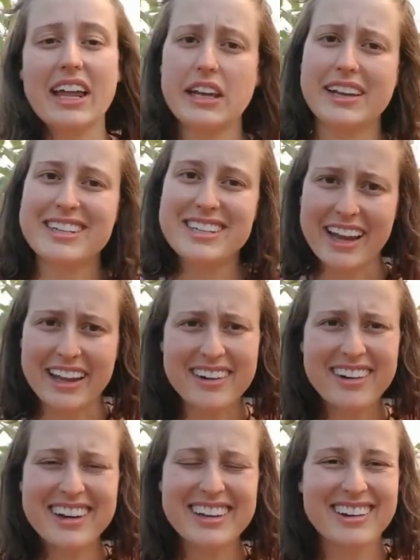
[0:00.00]
in a
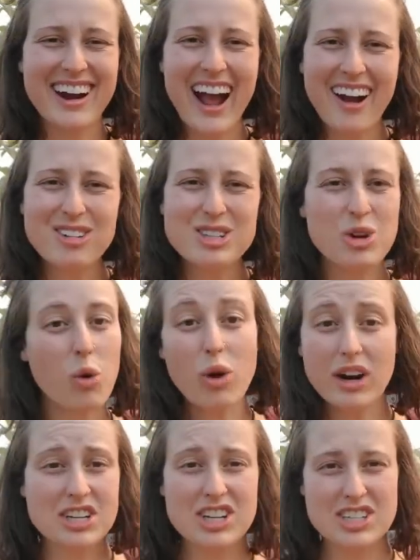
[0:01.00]
container in your house
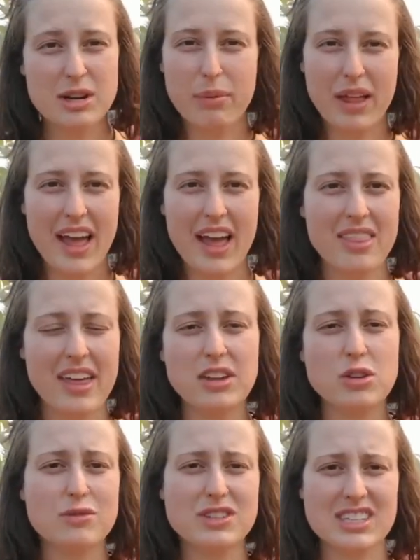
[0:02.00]
or just a plant that
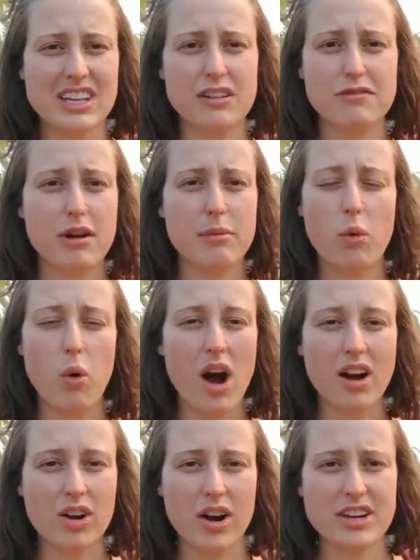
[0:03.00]
you've seen from a
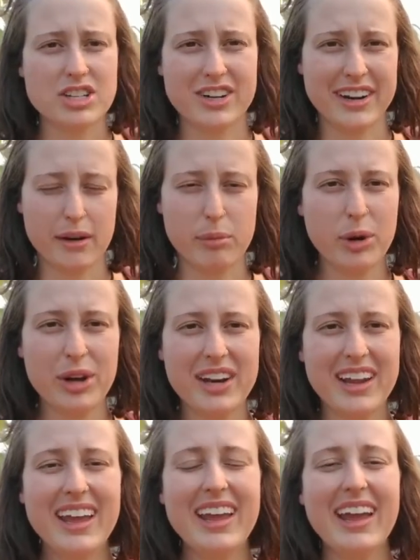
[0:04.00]
walk around your
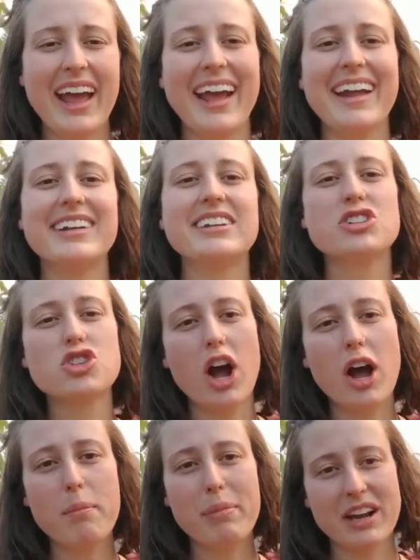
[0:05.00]
neighborhood and
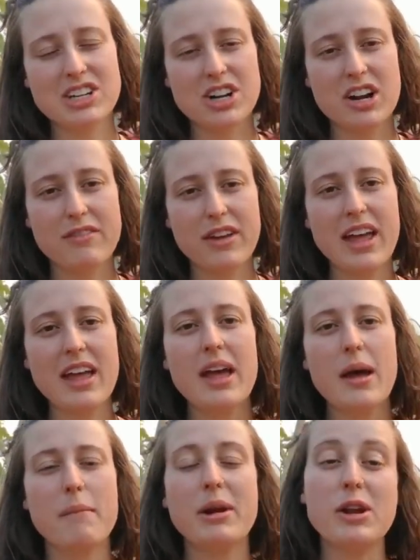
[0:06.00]
draw a picture of it,
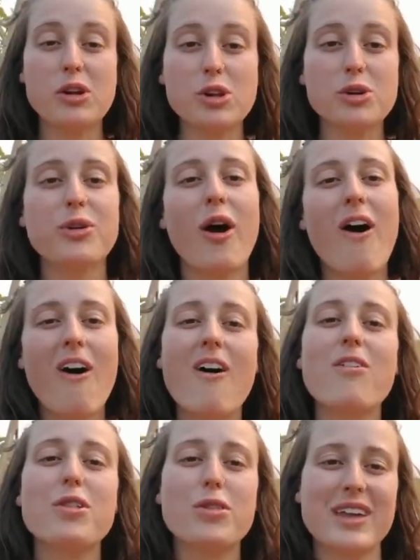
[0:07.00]
but include
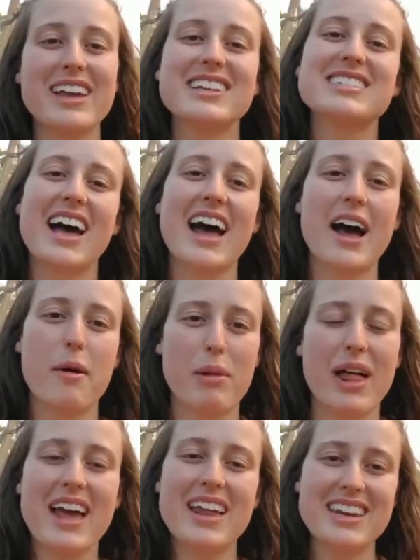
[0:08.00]
all the things that a
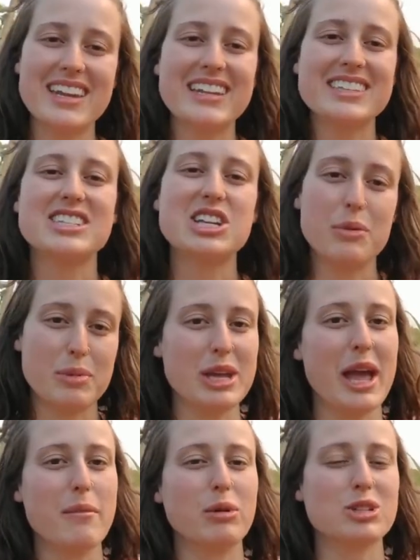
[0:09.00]
plant needs to be
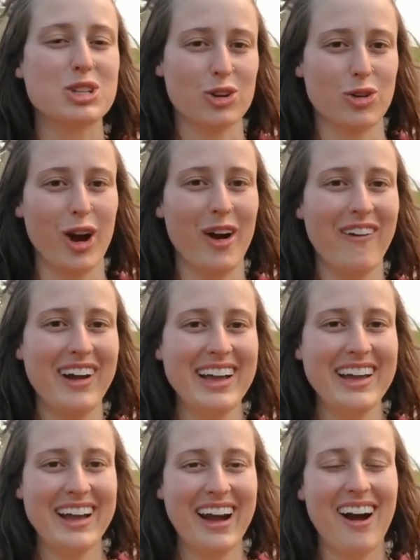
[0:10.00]
able to grow.
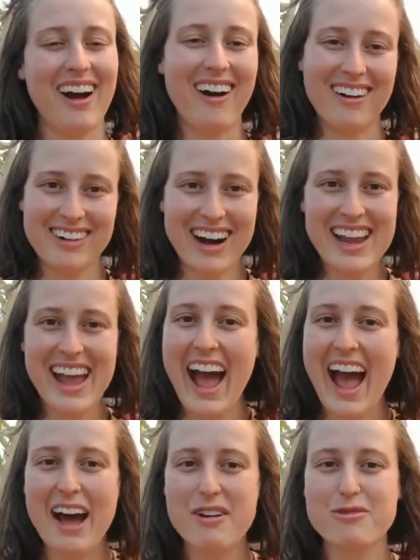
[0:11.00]
All right,
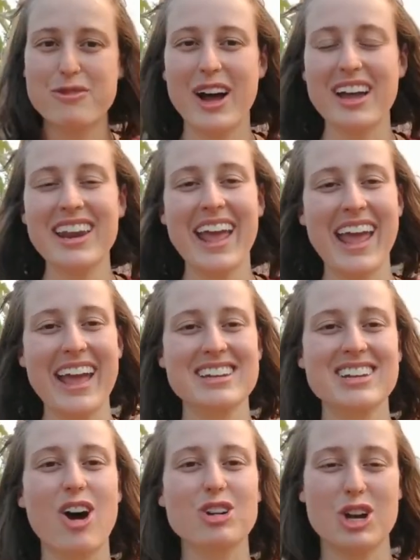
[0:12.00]
have fun and
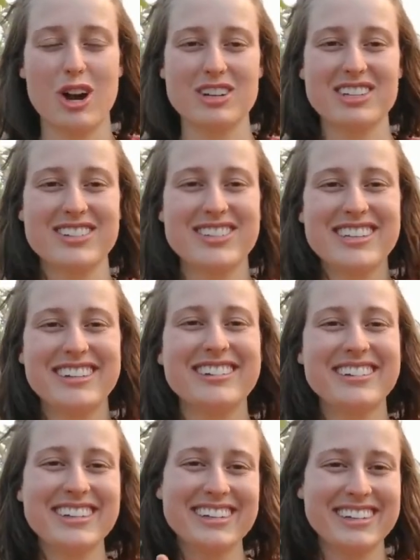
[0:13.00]
I'll talk to you
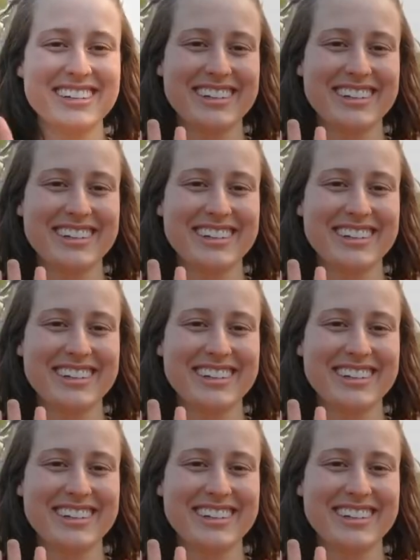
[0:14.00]
soon.